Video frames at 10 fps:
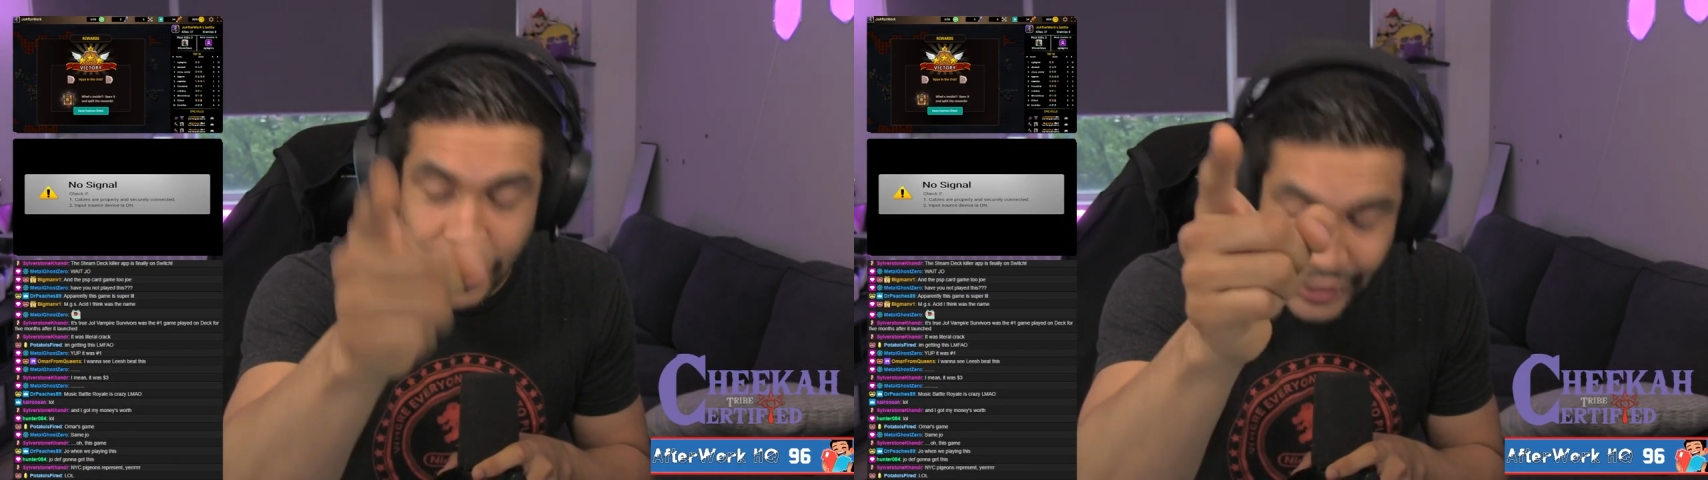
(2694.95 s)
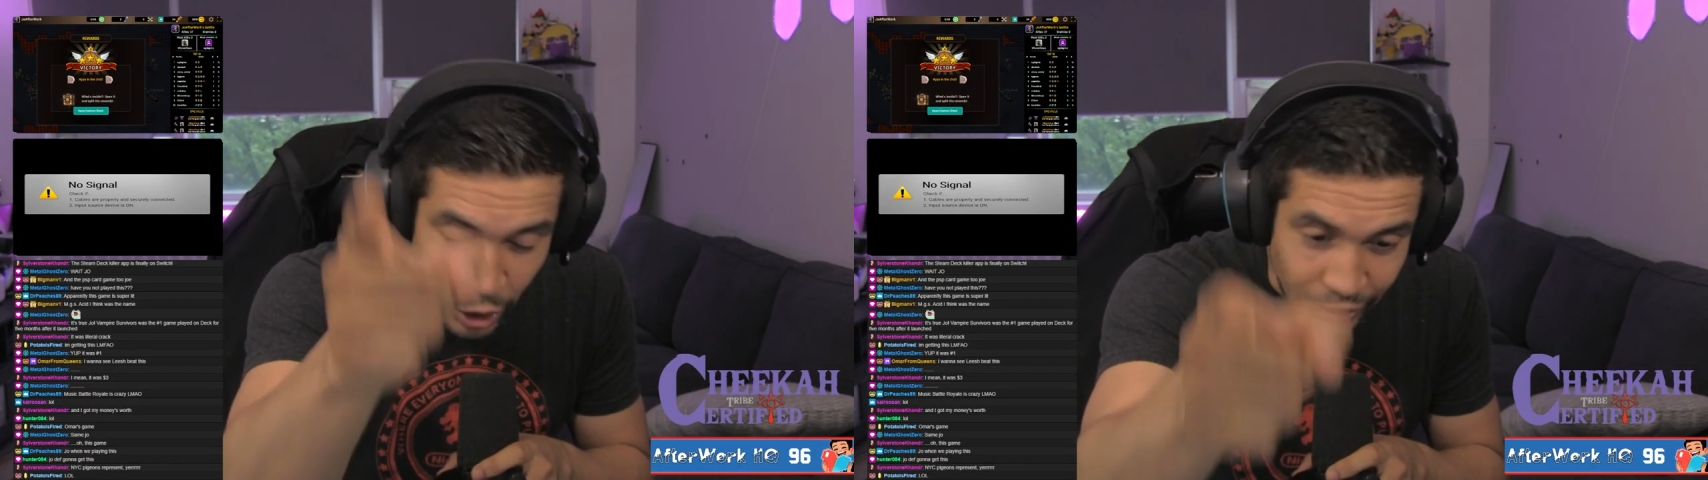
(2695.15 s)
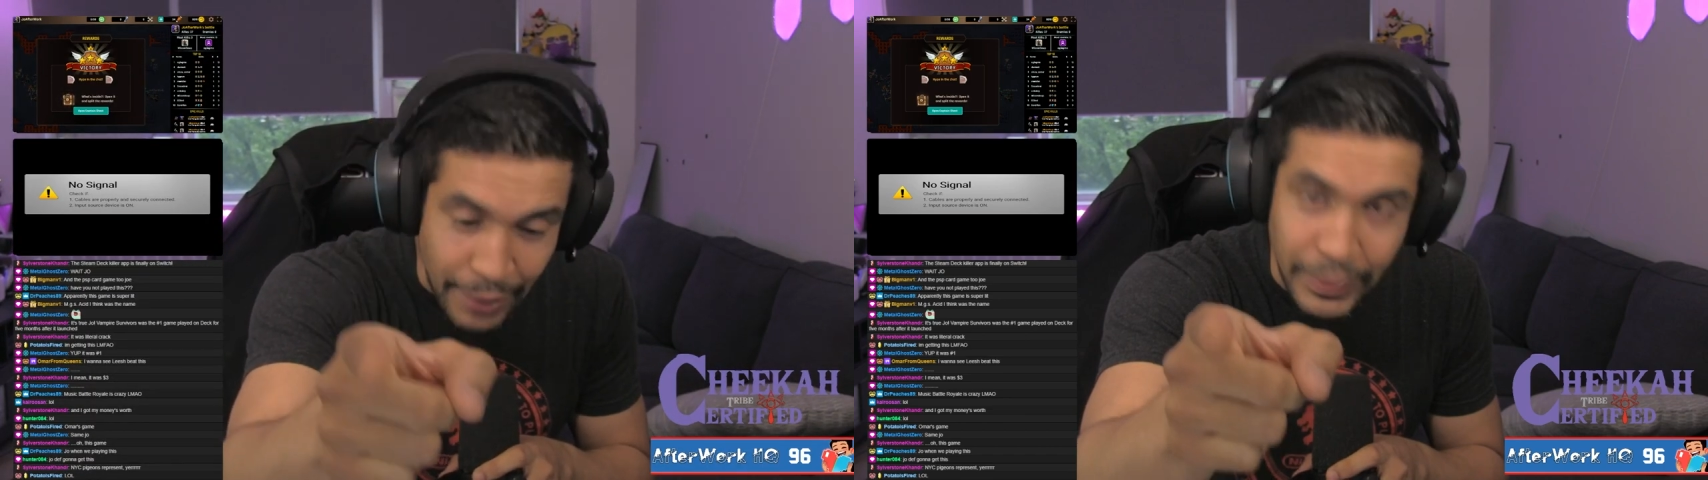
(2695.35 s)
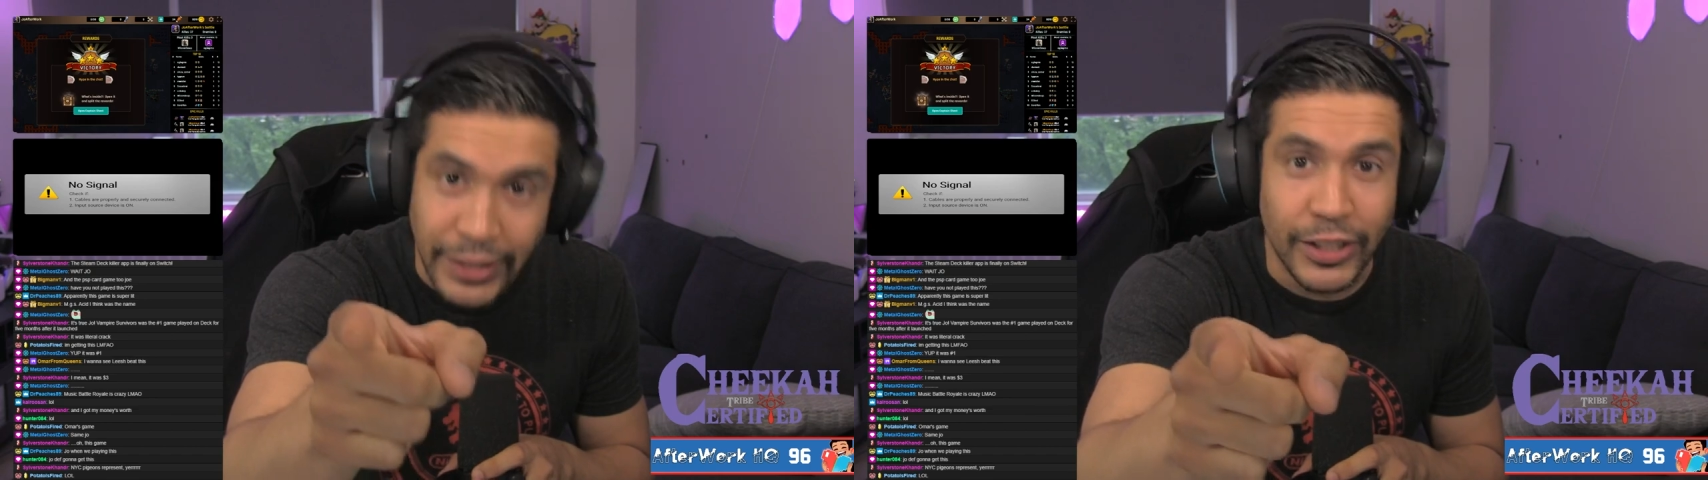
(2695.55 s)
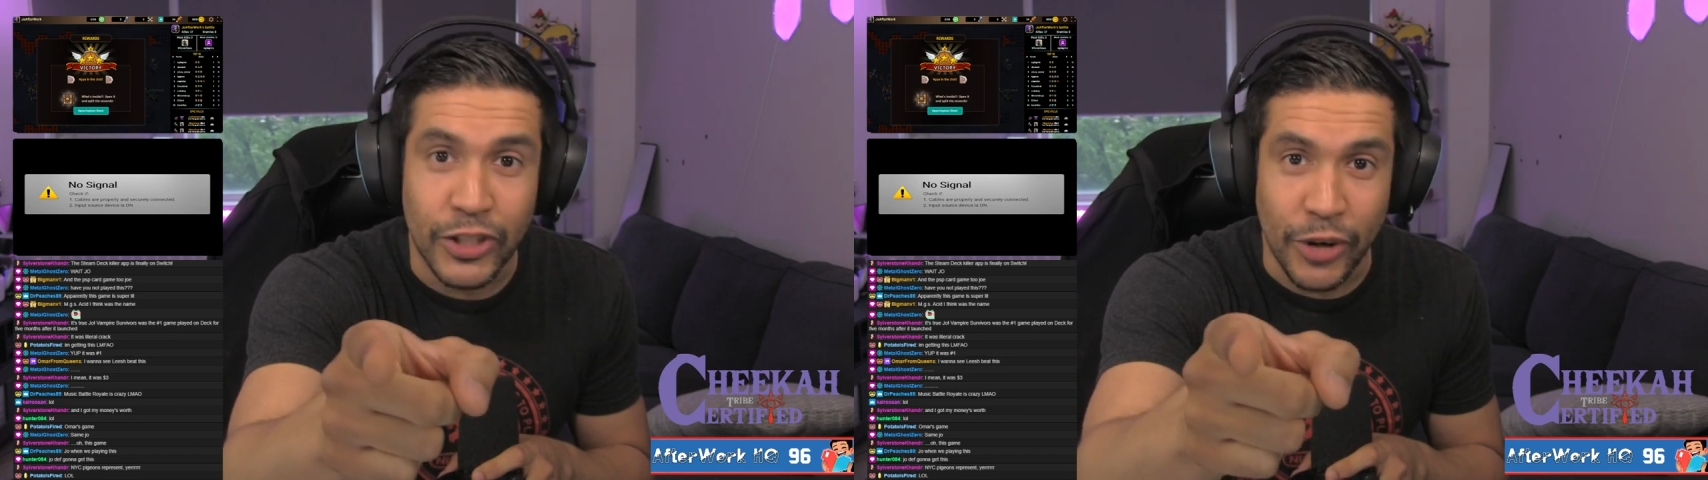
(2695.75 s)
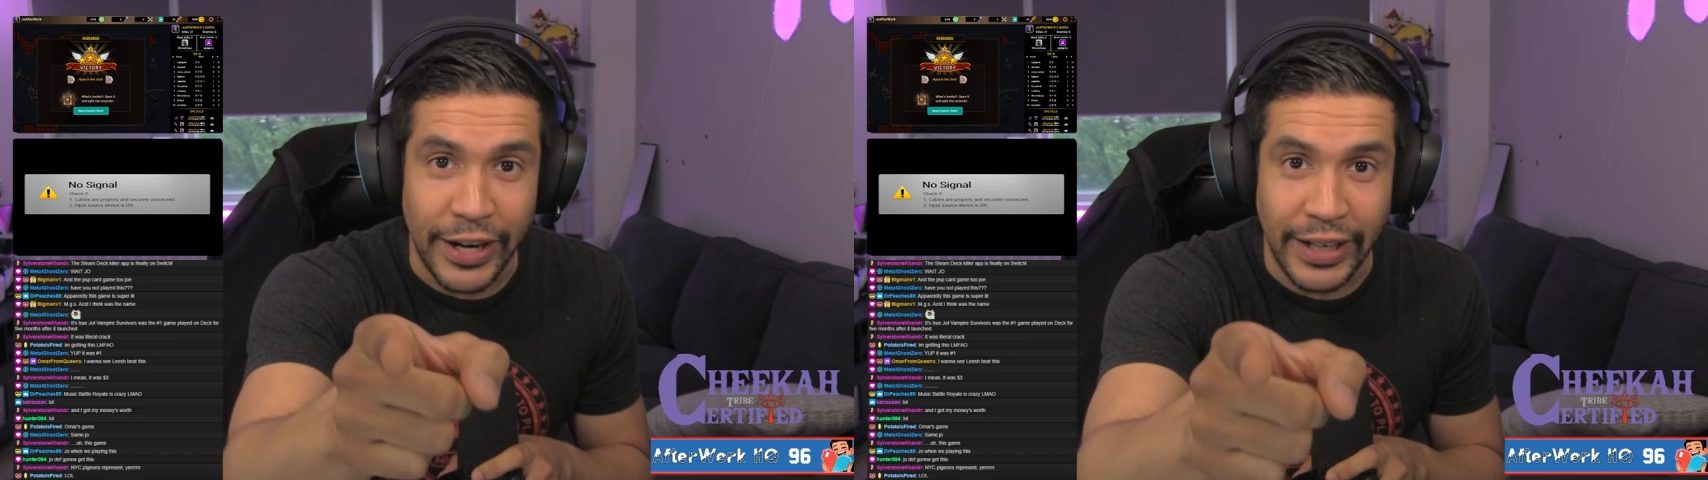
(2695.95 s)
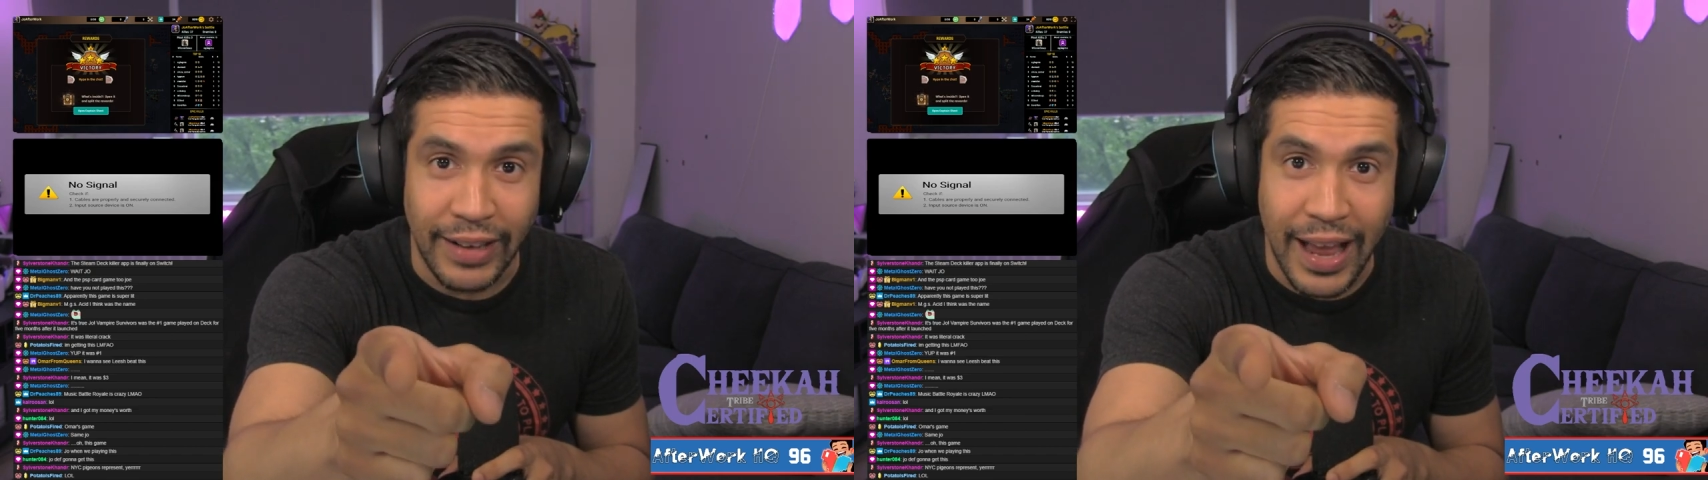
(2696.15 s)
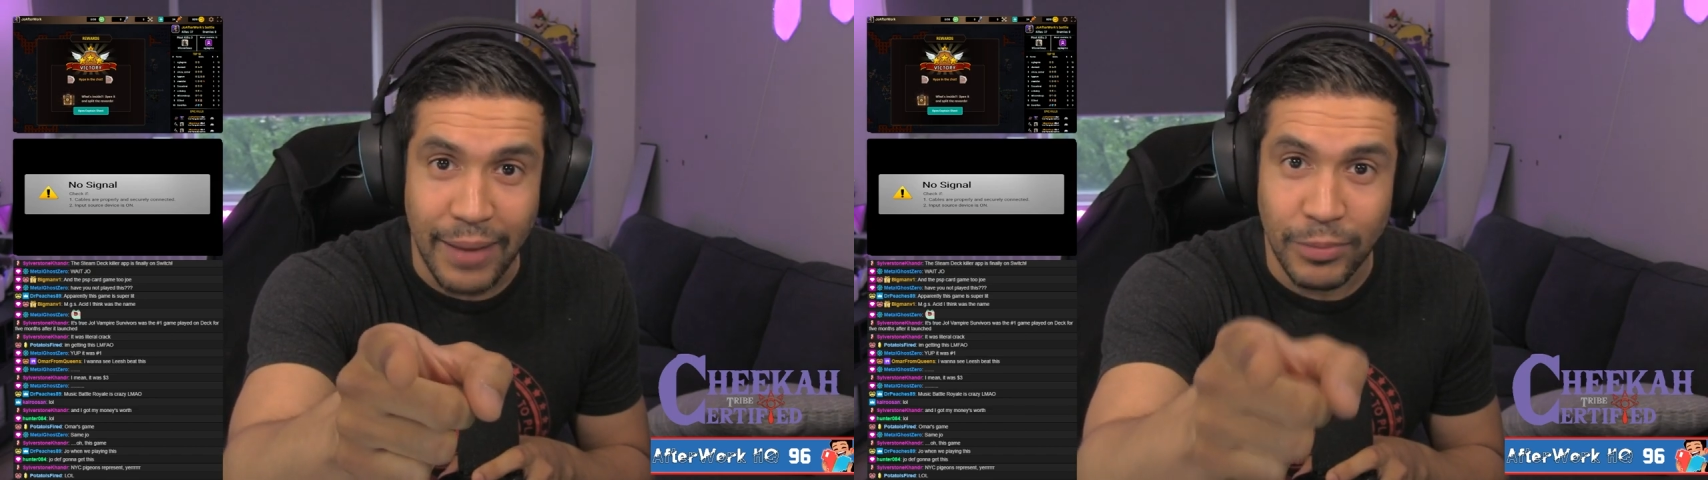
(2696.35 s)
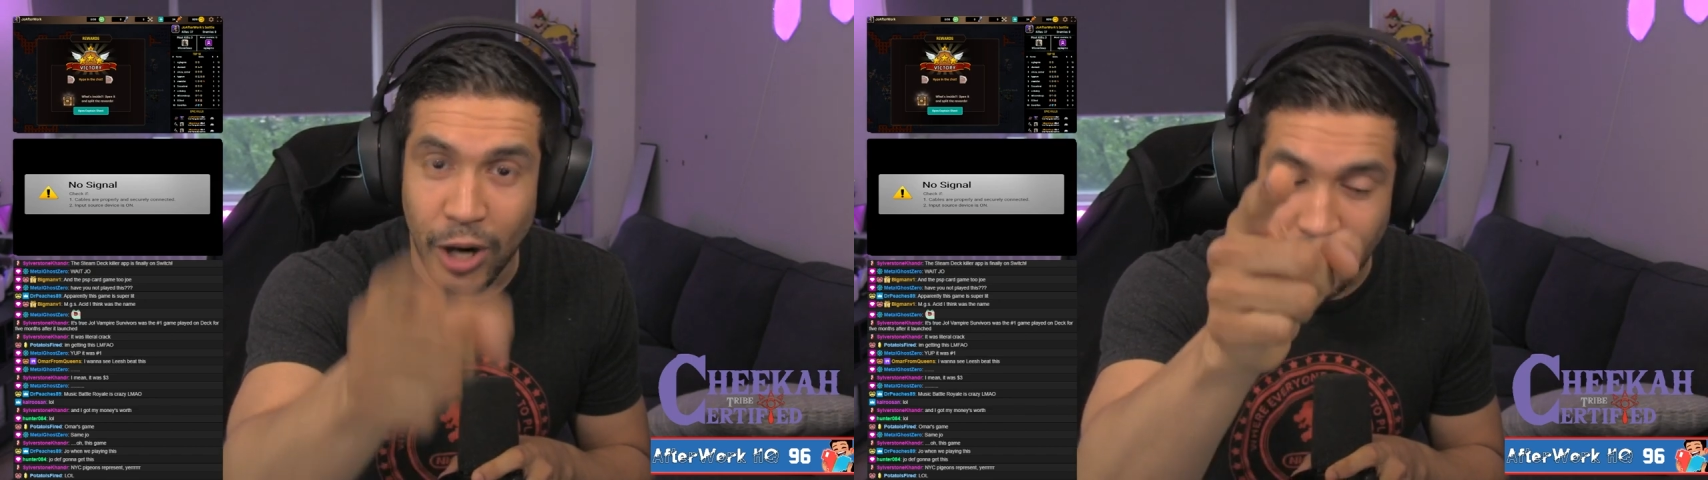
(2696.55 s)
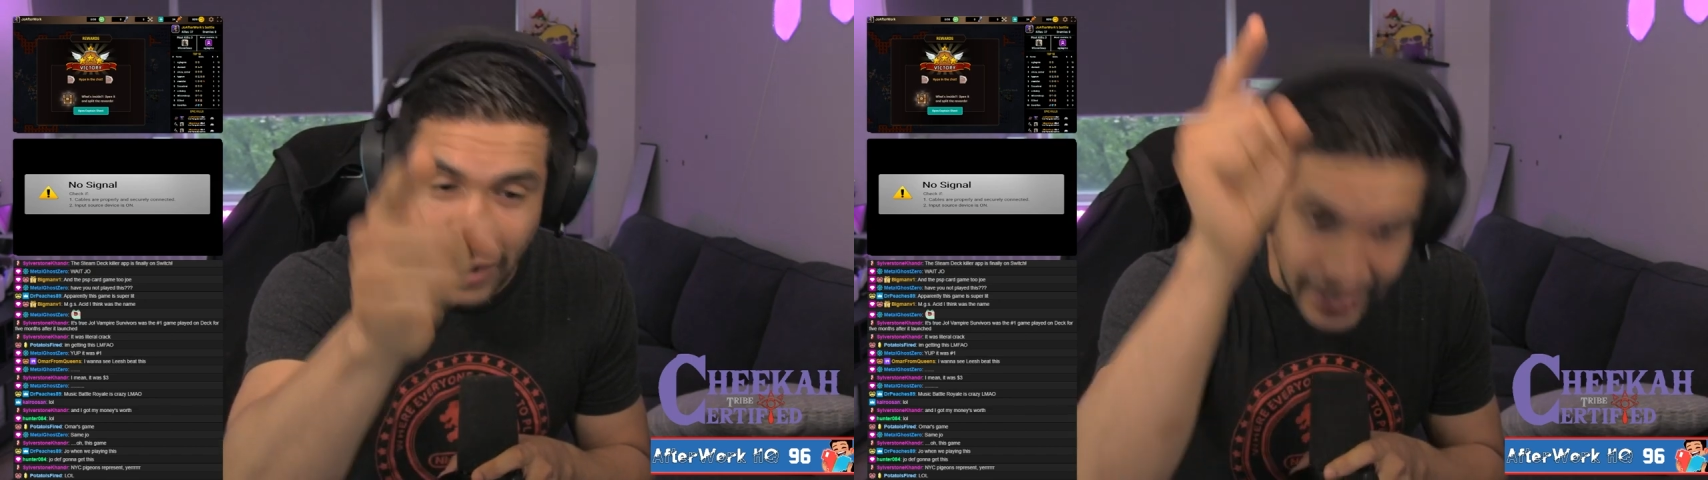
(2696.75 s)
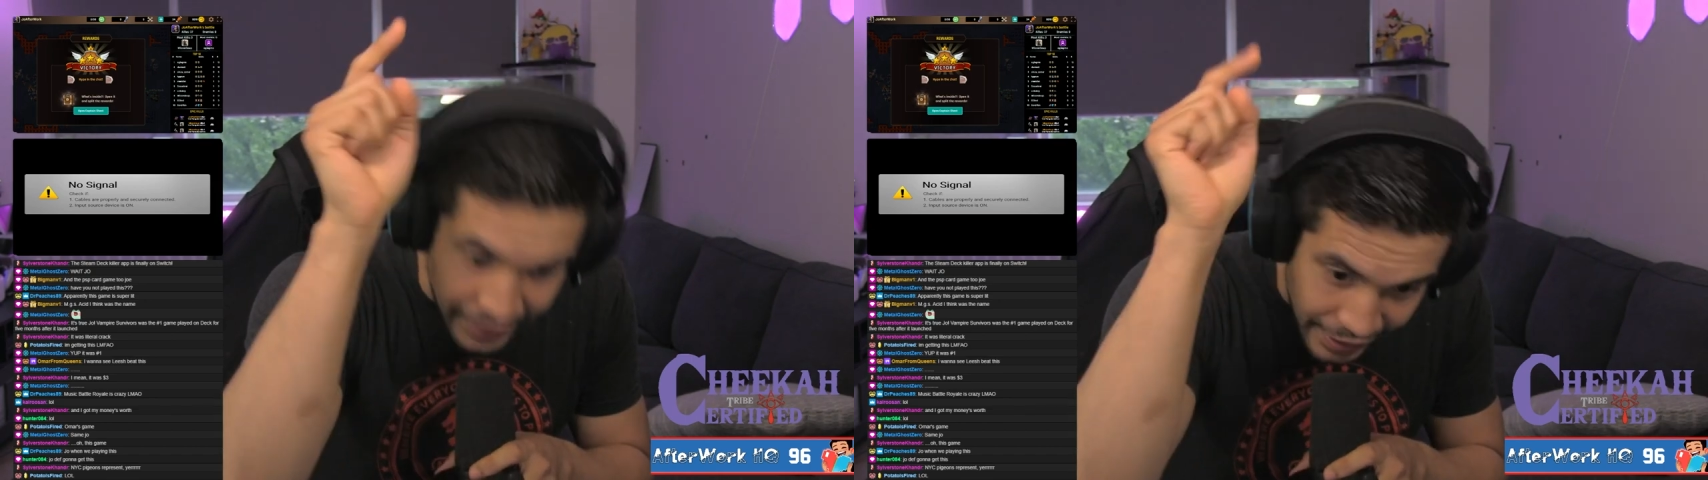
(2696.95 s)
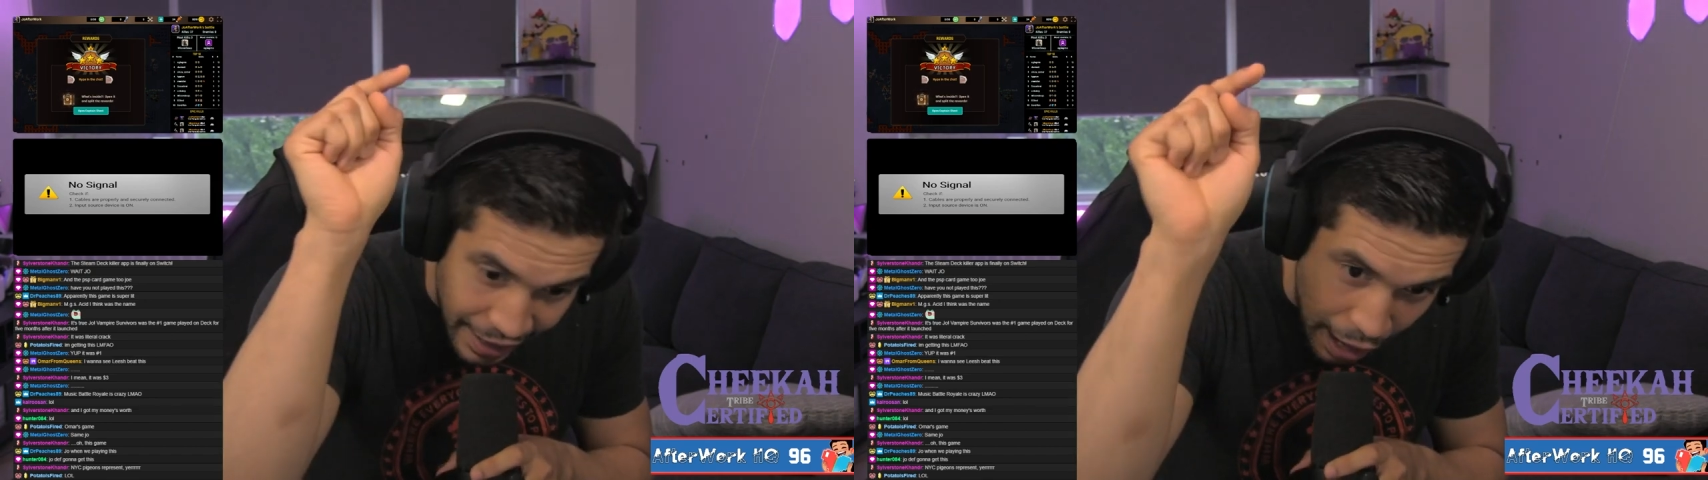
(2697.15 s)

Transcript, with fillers: Y'all get me in the training lab, all right?